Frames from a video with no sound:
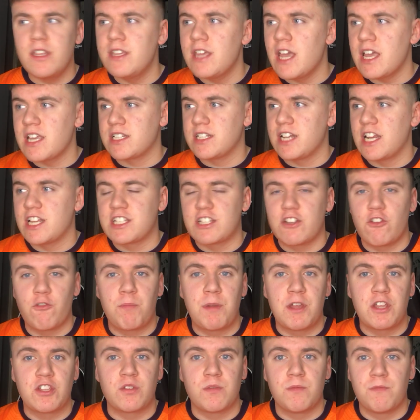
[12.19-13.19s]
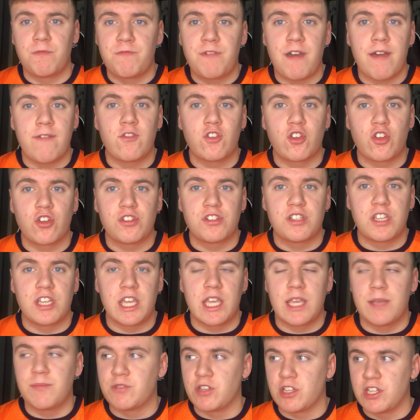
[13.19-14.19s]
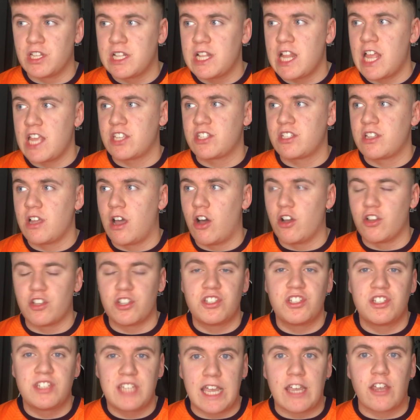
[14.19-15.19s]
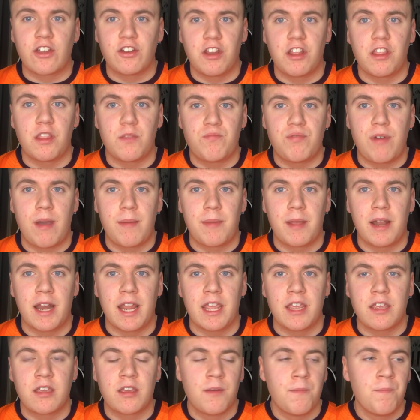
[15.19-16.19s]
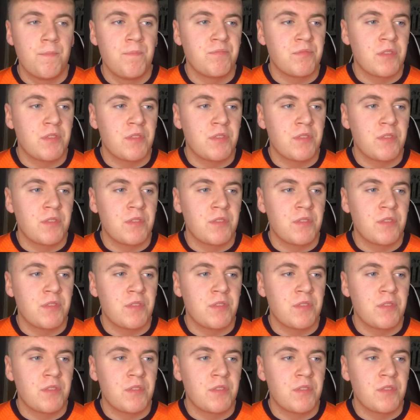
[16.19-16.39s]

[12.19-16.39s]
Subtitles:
Yes, Leicester have played some very good teams and Leicester are second in the Premier League,